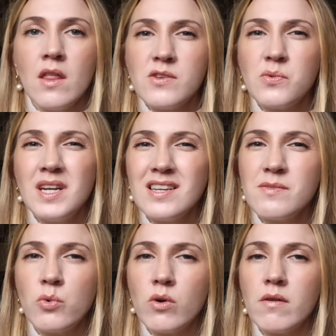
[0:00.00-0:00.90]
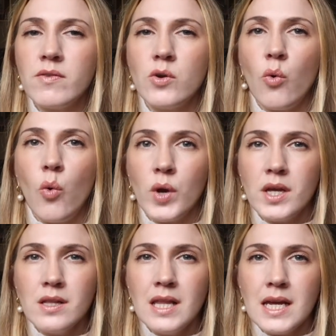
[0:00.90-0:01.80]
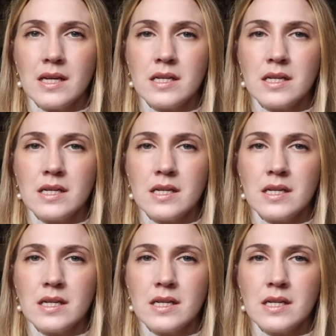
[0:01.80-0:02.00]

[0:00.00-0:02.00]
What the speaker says: This one has more of an oil-like